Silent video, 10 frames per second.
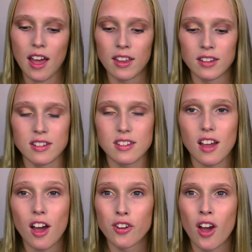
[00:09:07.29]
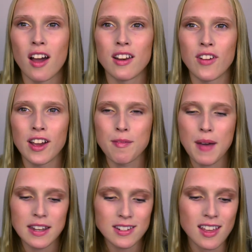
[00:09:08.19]
and I'd highly
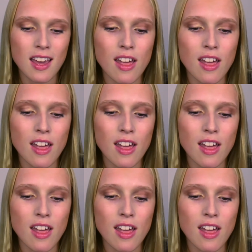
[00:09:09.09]
recommend.